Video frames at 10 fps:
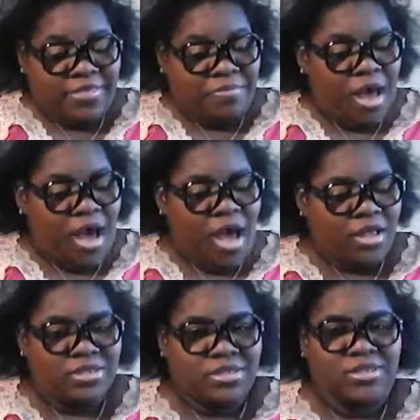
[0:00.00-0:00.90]
the
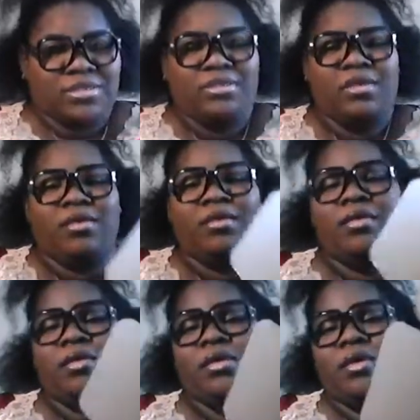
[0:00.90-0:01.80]
box,
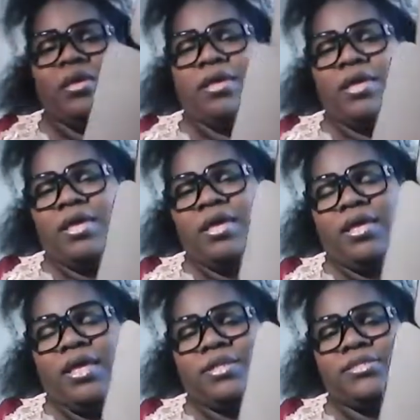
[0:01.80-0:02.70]

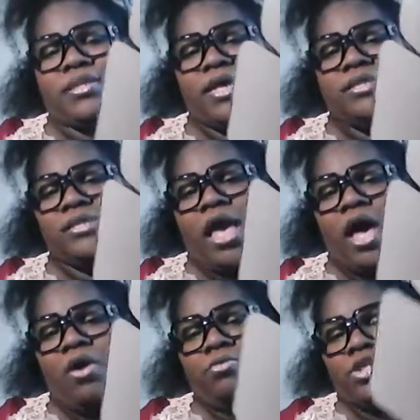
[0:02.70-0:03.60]
it says
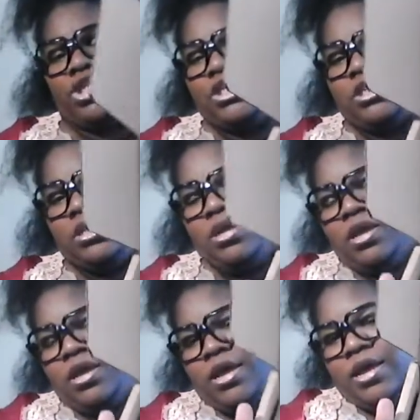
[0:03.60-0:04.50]
Coach.
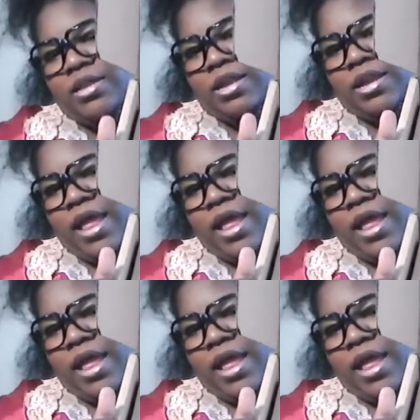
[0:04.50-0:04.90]
And then it